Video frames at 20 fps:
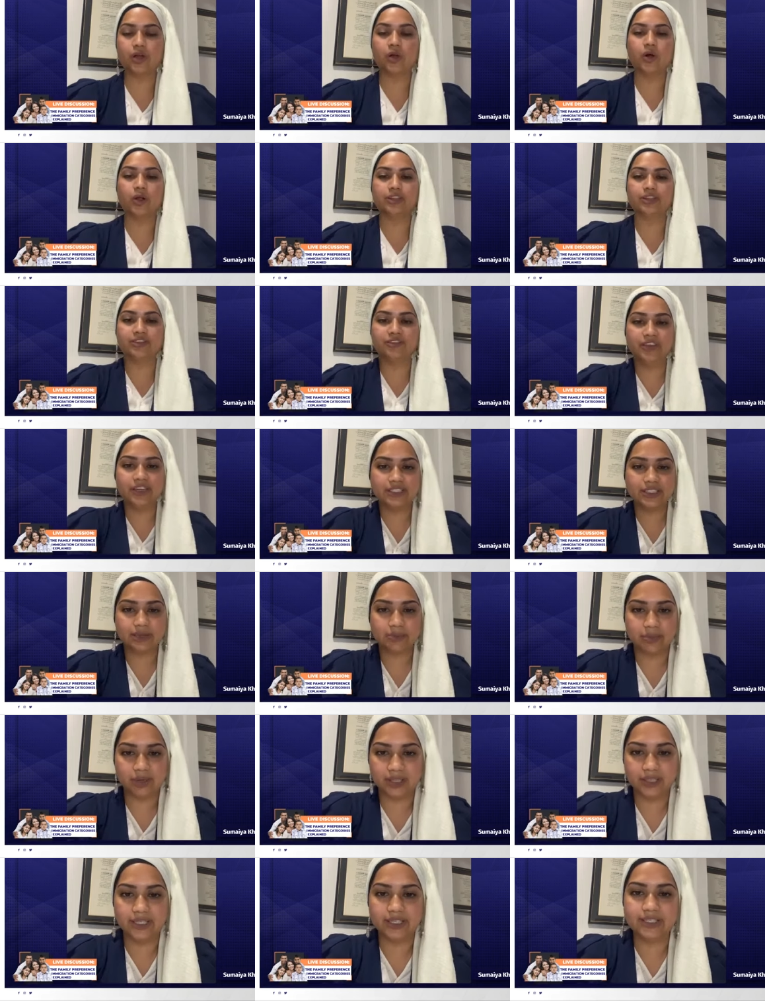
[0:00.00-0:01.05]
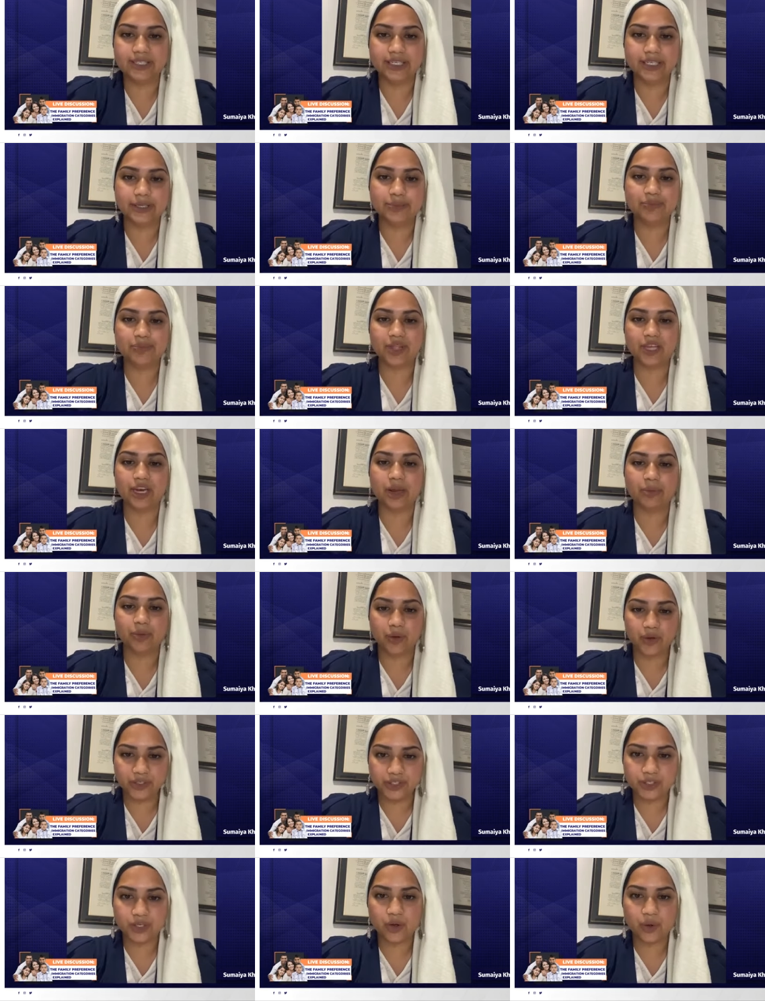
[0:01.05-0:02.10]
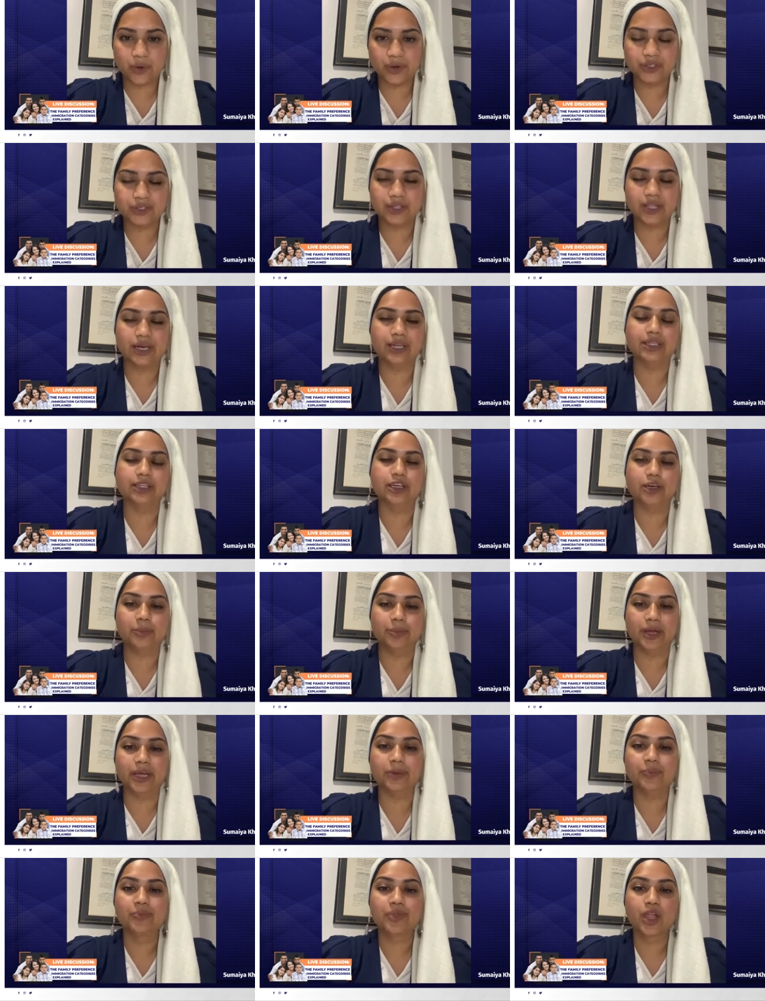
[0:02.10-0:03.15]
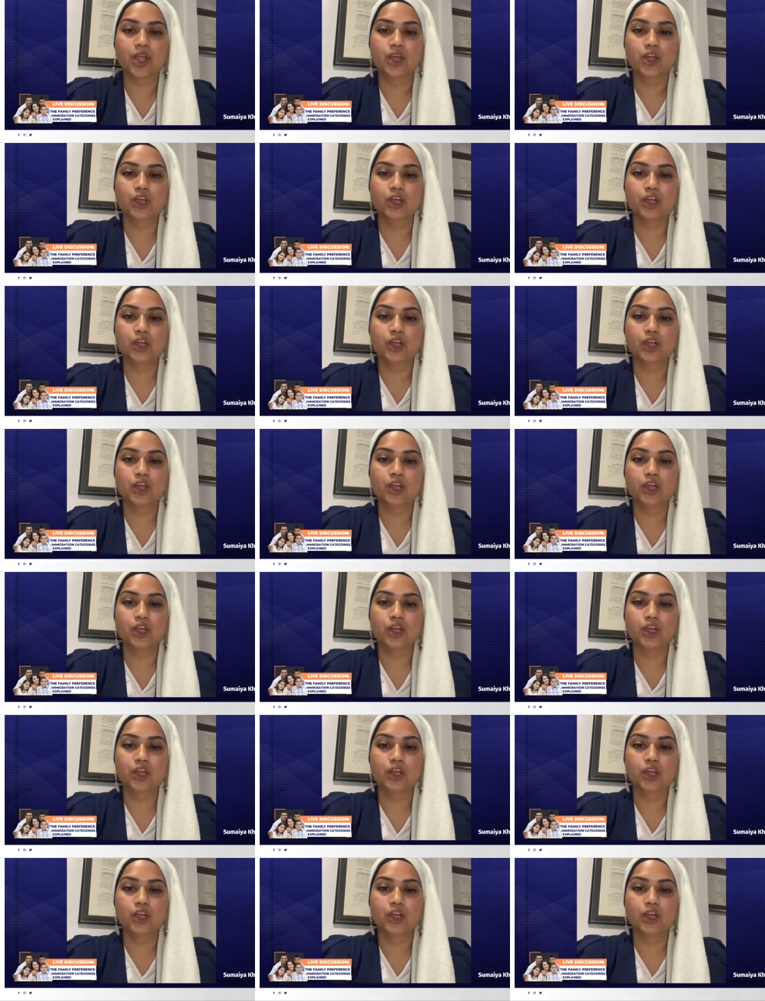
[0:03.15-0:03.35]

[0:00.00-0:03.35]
called the Visa Bulletin, and I'm going to go into that a little bit,